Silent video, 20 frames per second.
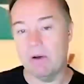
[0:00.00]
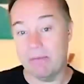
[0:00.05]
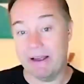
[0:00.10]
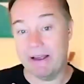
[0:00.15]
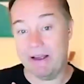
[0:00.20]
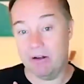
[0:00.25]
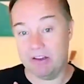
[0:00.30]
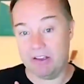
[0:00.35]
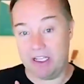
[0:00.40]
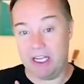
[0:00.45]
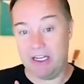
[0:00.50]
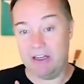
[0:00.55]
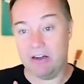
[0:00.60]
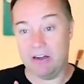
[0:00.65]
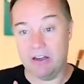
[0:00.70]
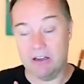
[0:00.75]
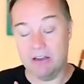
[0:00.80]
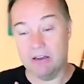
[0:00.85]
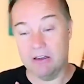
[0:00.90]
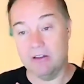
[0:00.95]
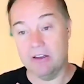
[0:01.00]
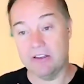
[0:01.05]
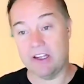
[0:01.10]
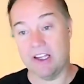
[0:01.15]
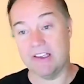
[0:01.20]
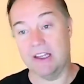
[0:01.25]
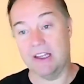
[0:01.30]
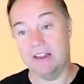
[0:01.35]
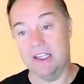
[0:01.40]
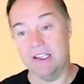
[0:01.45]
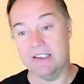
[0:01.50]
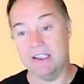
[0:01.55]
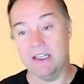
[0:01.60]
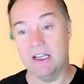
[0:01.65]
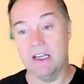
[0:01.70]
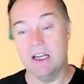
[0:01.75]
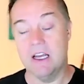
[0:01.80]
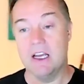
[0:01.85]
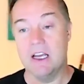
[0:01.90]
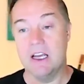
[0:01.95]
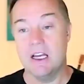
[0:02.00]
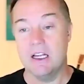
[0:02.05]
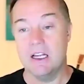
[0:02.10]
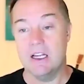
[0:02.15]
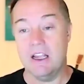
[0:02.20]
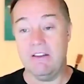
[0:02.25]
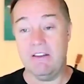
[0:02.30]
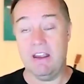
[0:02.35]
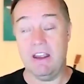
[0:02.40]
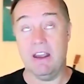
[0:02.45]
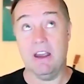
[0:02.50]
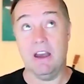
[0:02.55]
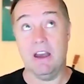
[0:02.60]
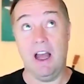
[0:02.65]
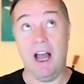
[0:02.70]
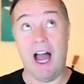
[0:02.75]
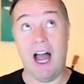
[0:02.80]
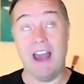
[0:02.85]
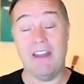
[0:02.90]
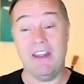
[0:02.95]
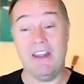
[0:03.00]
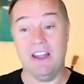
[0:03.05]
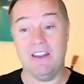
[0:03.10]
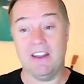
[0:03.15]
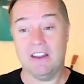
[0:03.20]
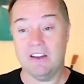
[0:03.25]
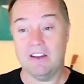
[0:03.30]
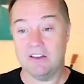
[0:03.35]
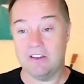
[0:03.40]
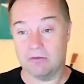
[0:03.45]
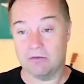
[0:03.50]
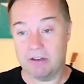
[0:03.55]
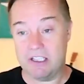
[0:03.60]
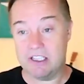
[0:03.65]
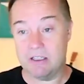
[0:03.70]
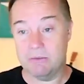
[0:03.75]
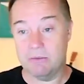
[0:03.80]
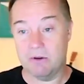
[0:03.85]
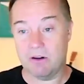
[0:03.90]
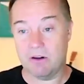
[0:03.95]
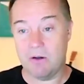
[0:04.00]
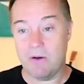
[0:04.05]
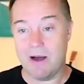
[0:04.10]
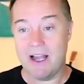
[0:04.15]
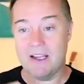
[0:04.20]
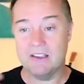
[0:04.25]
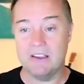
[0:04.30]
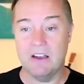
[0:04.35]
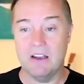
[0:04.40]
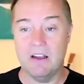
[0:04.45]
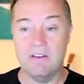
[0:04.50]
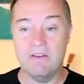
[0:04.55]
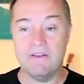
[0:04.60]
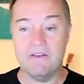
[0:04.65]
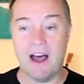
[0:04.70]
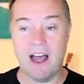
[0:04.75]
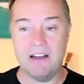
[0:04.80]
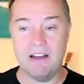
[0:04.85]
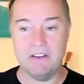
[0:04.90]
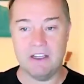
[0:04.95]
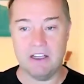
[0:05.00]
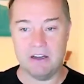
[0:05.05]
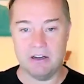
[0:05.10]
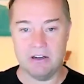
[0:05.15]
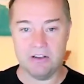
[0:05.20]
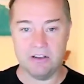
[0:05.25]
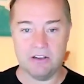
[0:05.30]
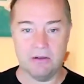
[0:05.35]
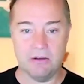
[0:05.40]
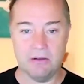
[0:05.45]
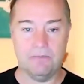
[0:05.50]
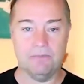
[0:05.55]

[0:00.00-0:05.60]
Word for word: my own standard because I said, listen, I think that this is a reasonable request. 5 years,